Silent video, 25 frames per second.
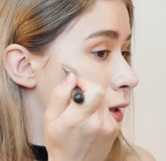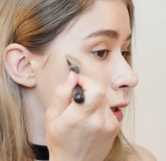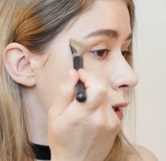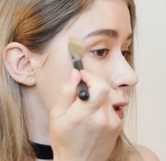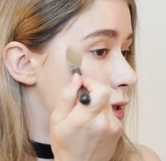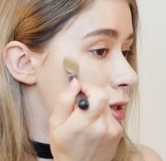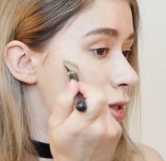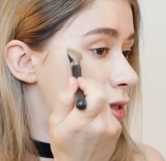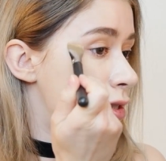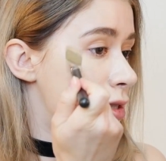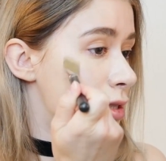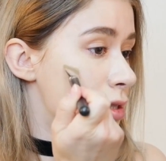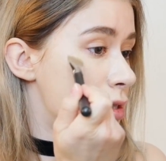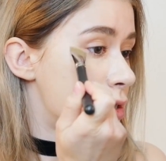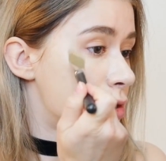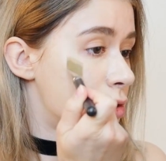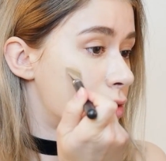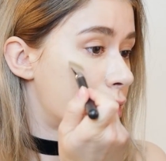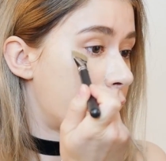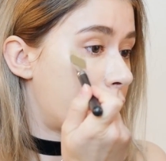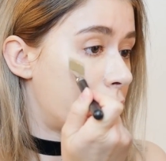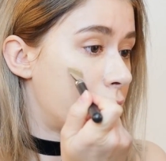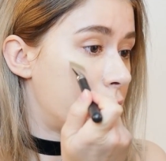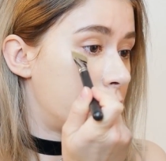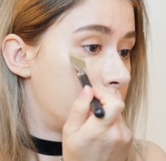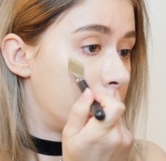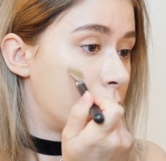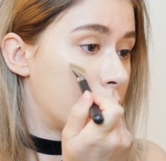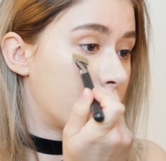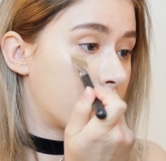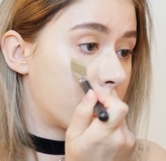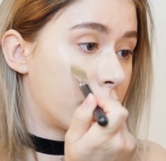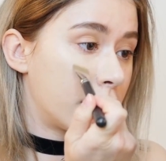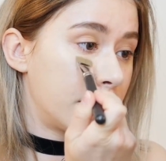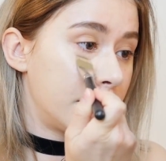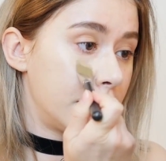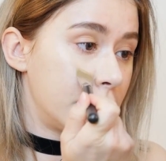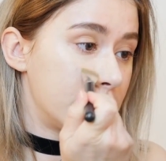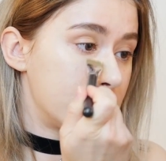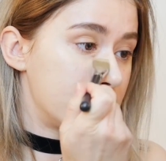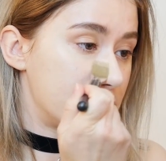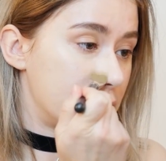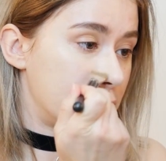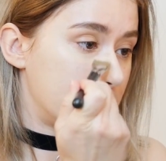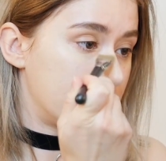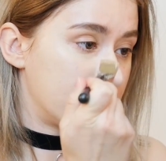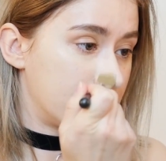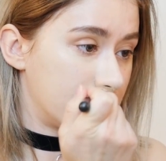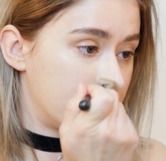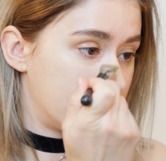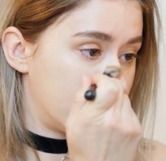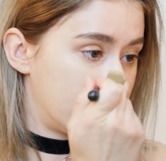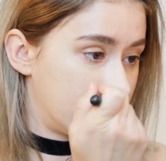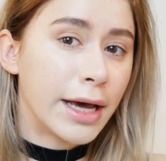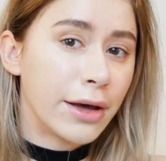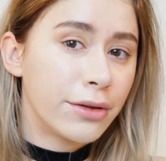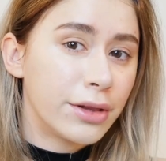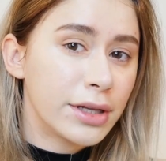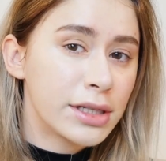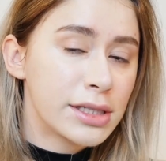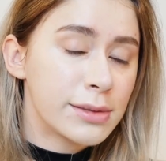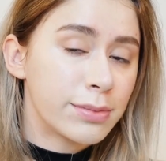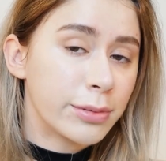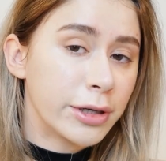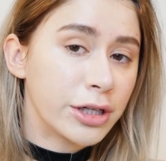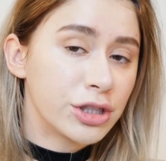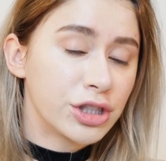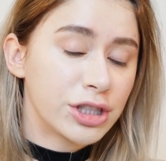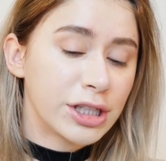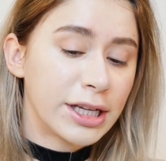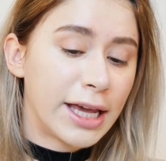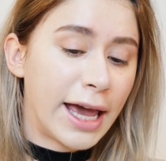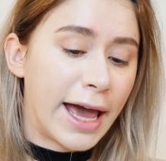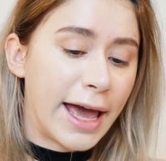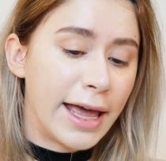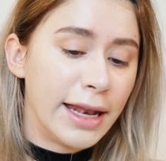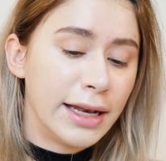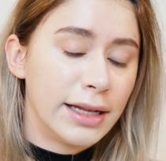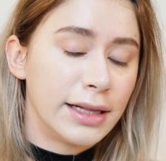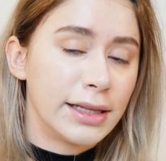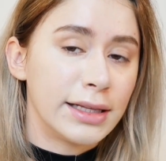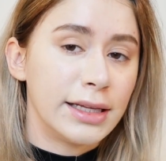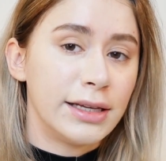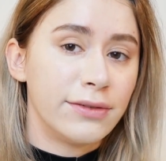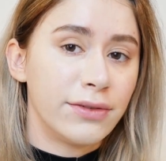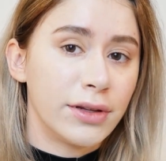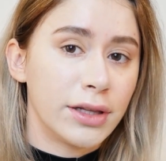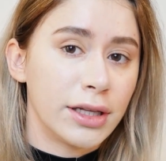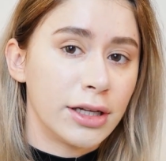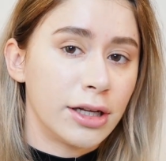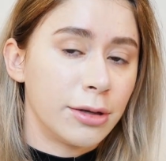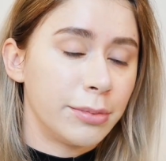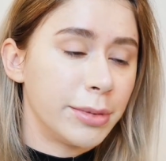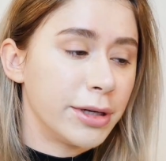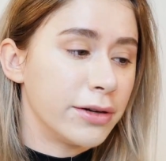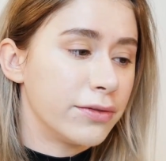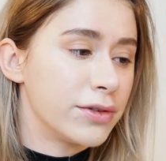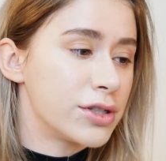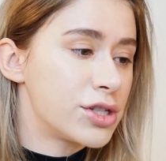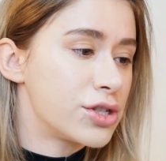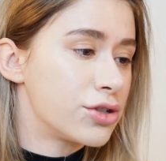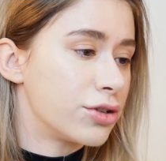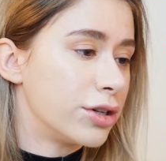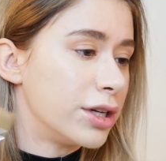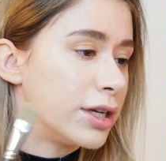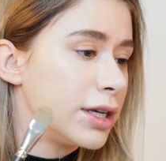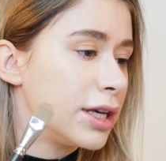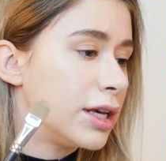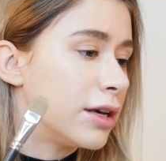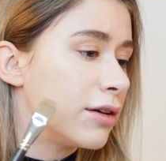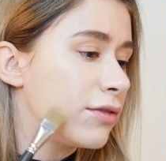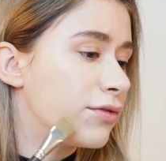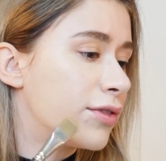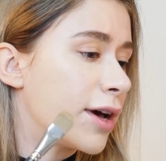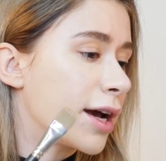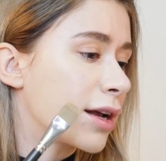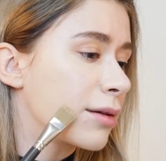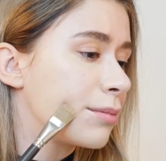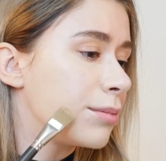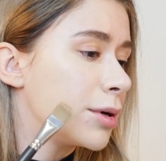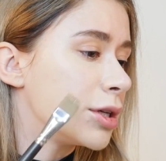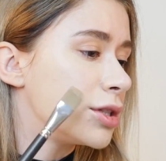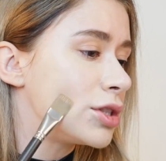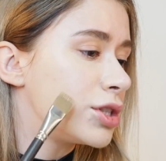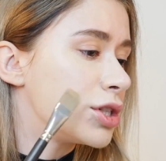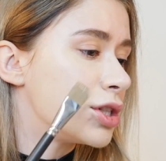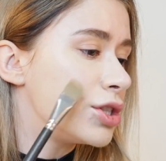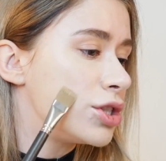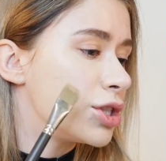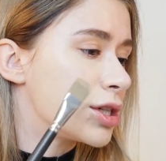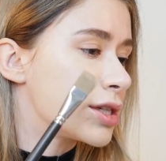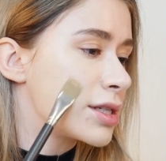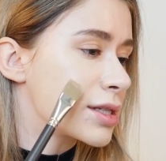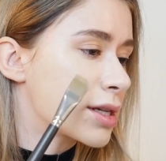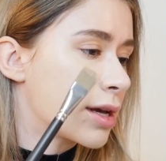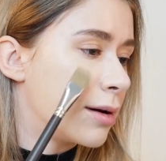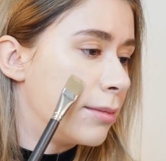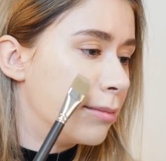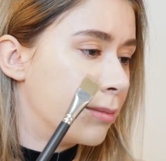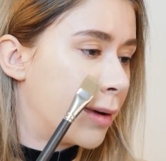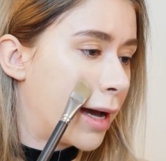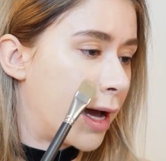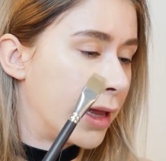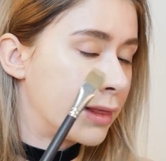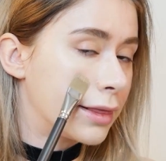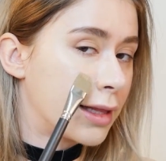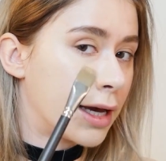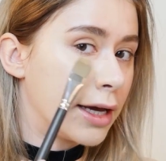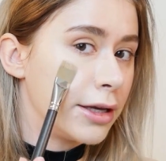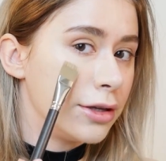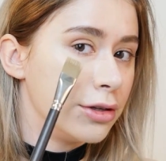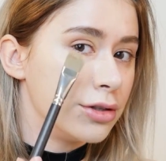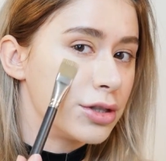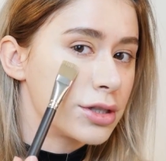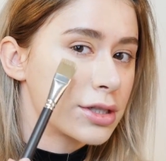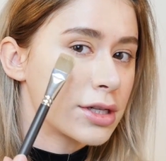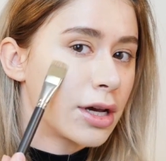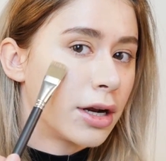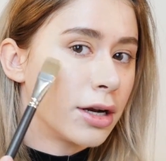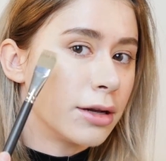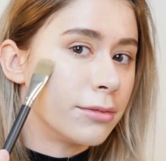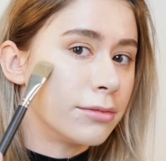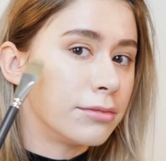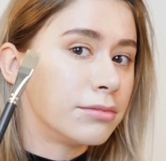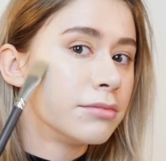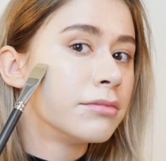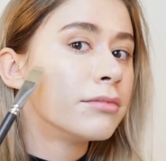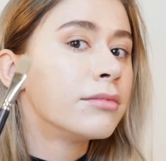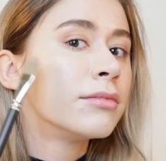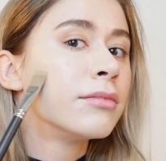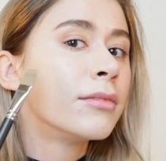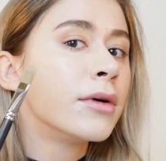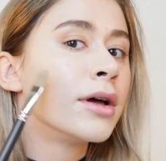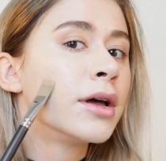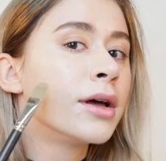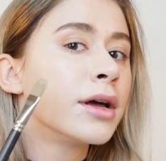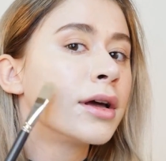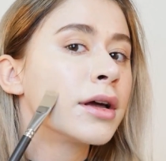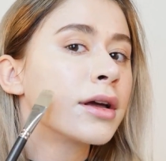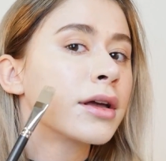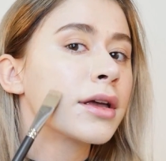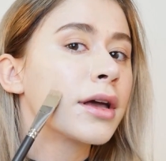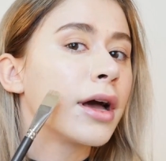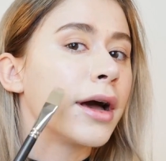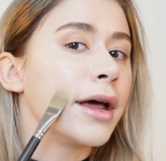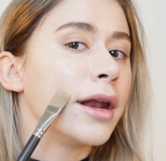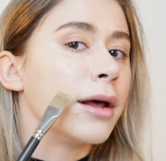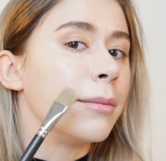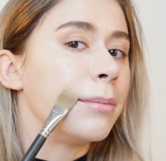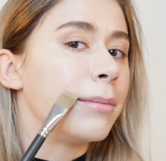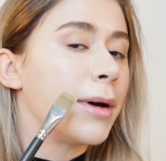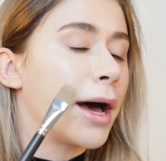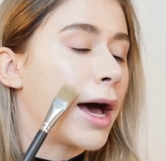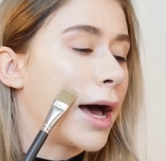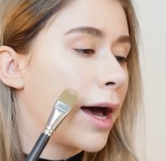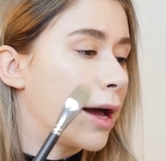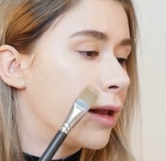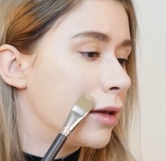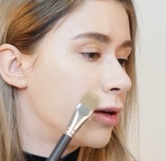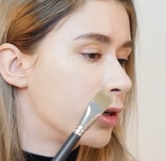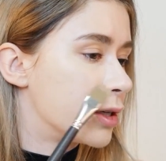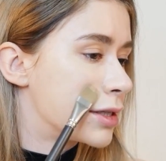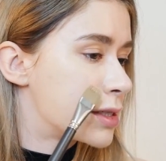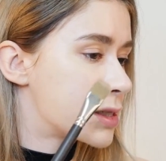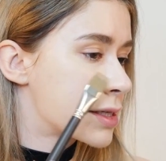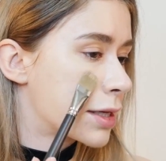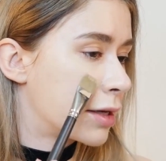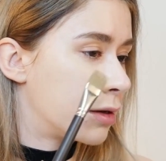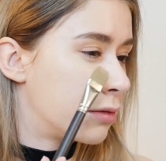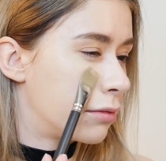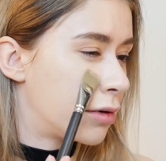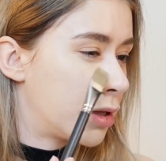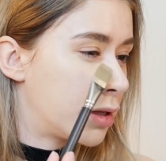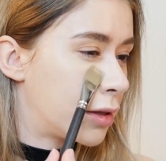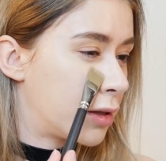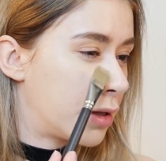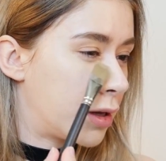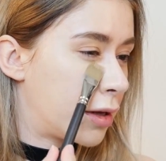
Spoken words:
It's just driving me crazy. Now this brush can leave a little bit of a streaky effect, but to just combat that, you just gotta kind of pat your skin with